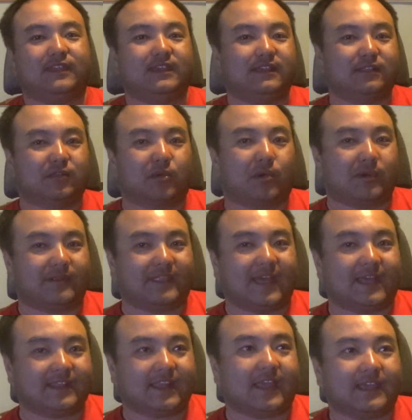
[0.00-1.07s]
the lure
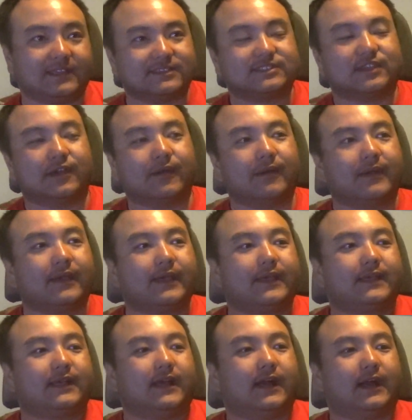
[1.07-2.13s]
that day. So,
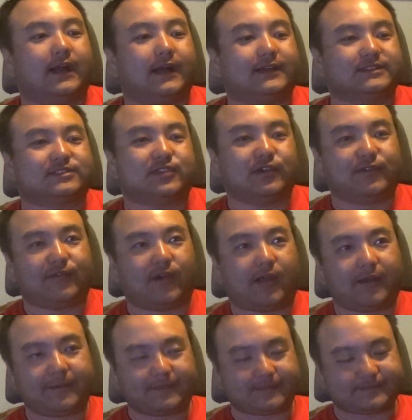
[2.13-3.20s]
so
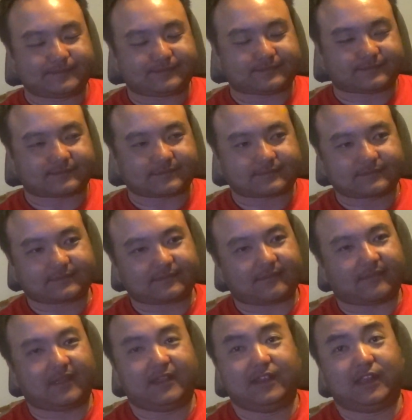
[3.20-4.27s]
far,
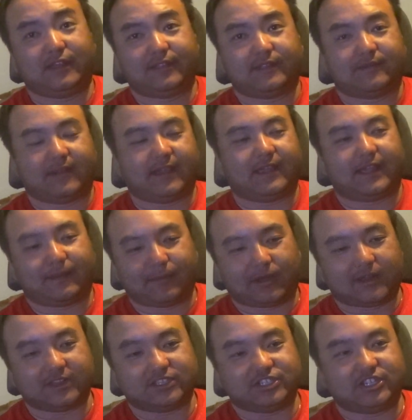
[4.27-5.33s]
nothing, right? I'm
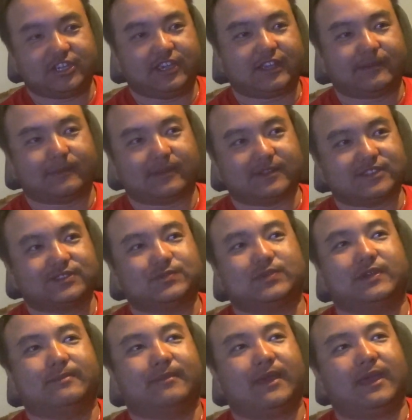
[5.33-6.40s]
on a jig, I'm on a
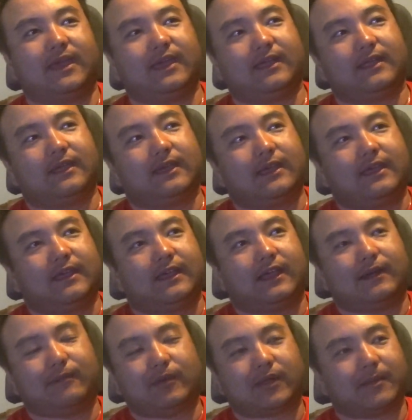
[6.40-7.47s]
swim bait,
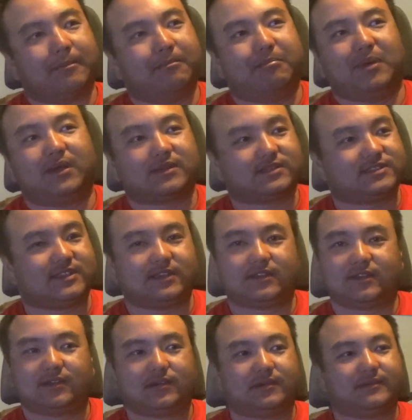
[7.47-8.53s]
I'm on a
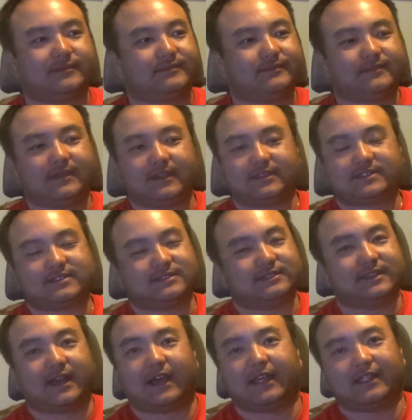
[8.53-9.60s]
bucktail. It's
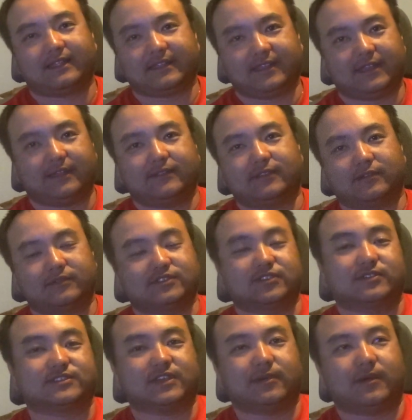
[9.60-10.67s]
not getting the
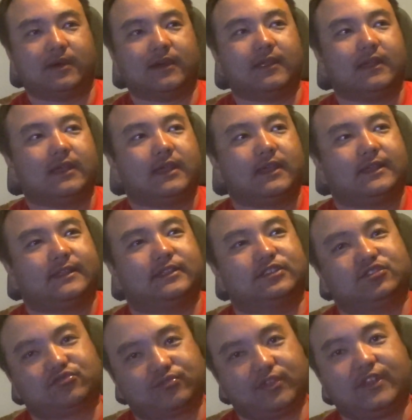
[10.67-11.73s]
results I want. The
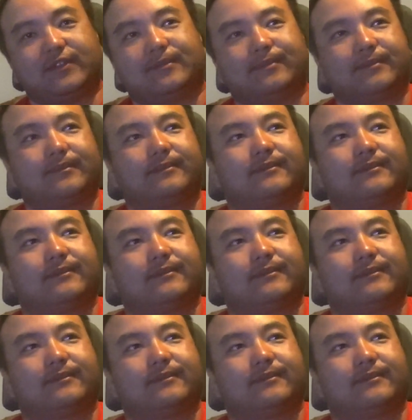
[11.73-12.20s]
shrimp,